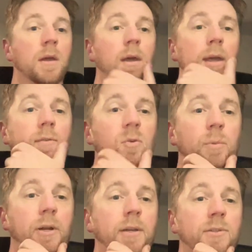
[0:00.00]
Hey
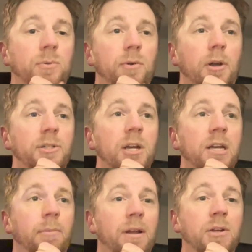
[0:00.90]
everybody, it's Oranje
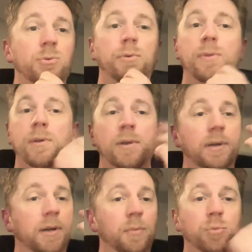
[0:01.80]
coming at you with
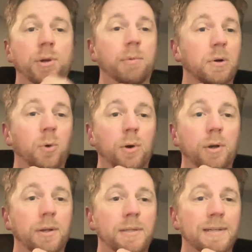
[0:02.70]
the
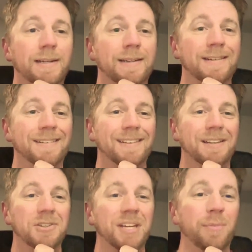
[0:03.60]
pre-recorded little
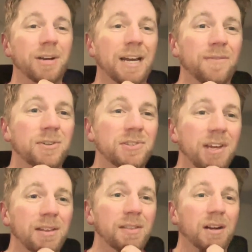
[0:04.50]
statement I have to
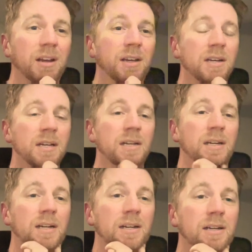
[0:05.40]
say that I
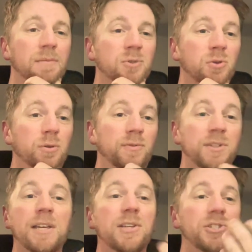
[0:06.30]
sort of
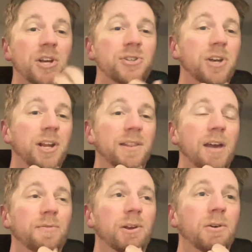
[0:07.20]
teased yesterday in
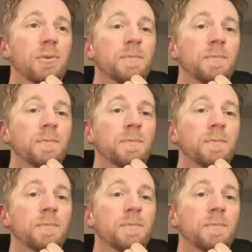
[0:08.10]
that video.